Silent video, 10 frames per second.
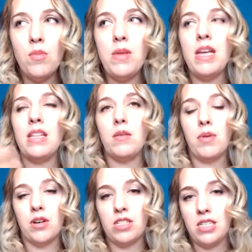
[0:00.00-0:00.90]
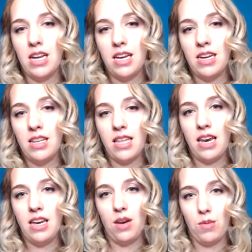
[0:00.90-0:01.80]
being the person
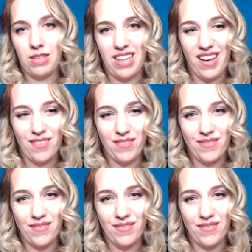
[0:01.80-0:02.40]
that he would love?